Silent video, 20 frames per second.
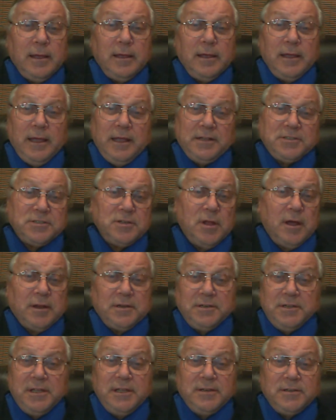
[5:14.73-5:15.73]
It's
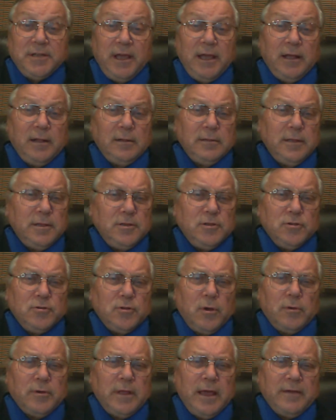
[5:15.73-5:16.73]
not detailed and you
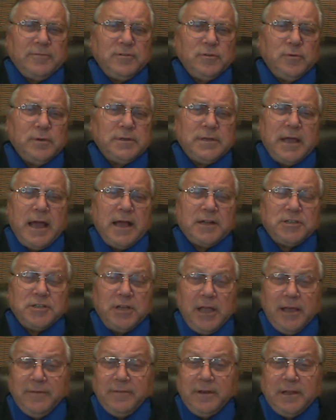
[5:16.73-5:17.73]
don't have to attach
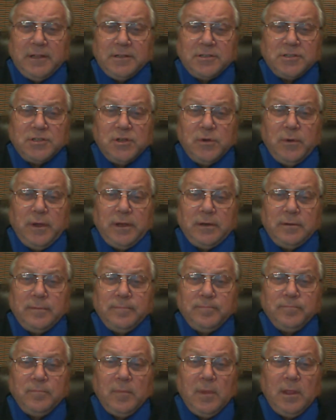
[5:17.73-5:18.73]
evidence to it.
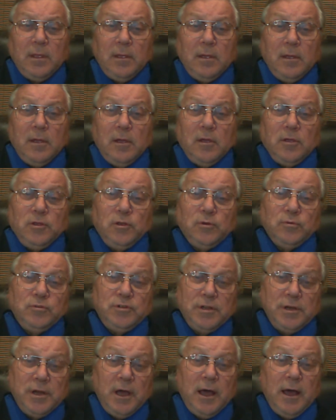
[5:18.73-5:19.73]
You
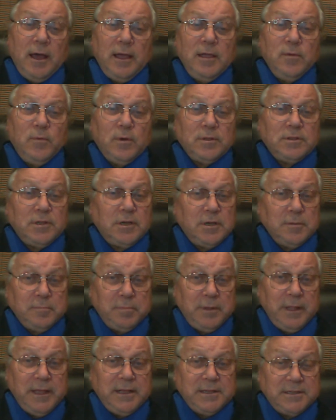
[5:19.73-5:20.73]
deny what the
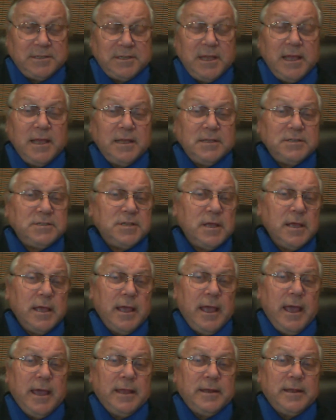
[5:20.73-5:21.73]
complaint says
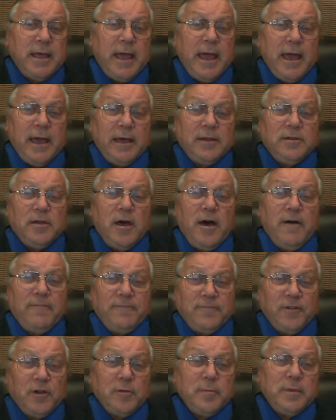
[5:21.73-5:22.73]
and add
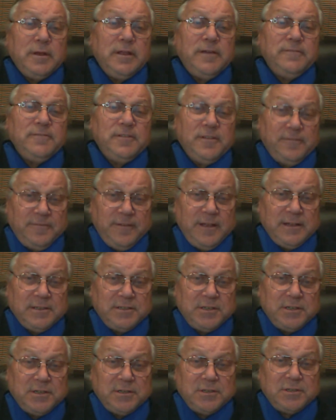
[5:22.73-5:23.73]
affirmative
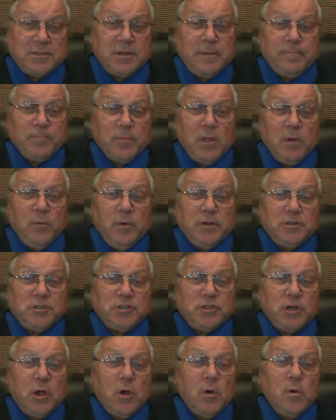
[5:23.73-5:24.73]
defenses, which
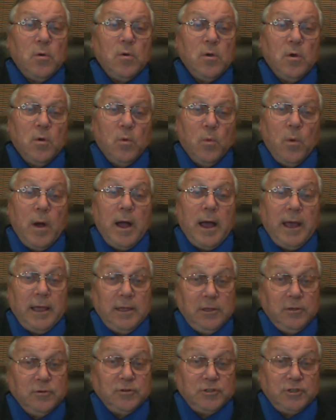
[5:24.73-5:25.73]
show why
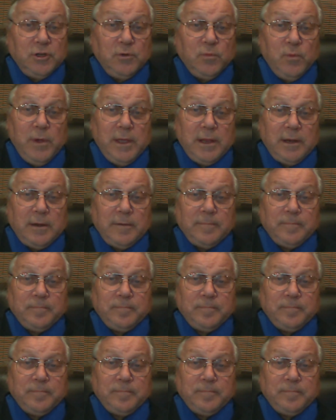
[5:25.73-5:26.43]
you should win.